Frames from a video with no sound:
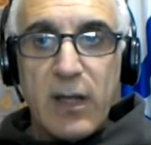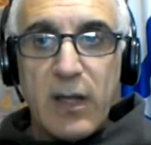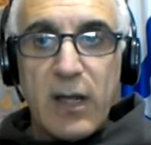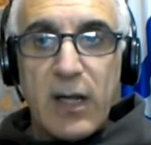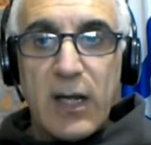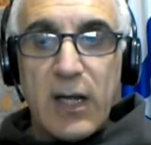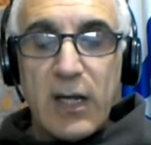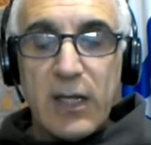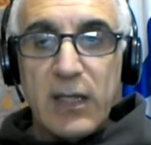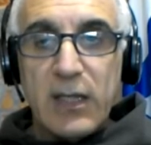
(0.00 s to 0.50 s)

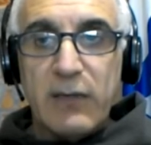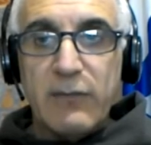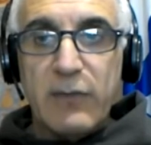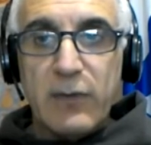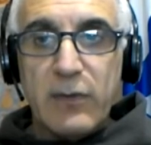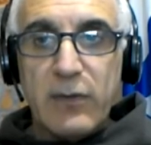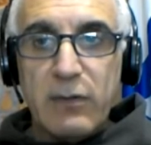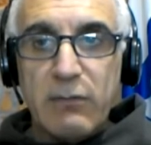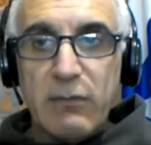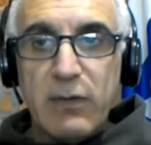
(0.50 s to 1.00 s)
high-level
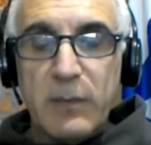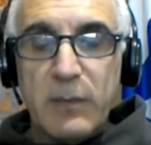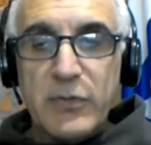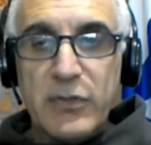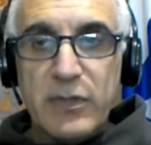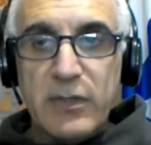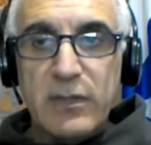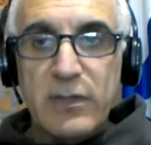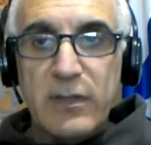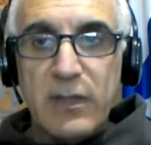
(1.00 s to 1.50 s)

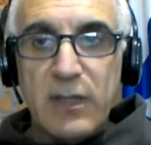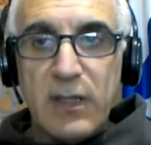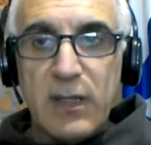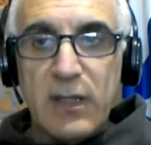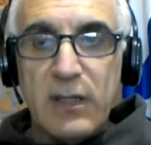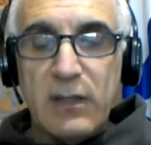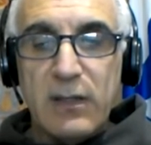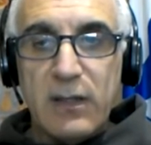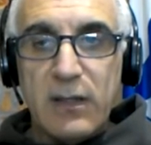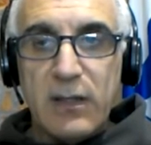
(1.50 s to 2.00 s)
corruption
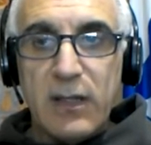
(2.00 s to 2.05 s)
in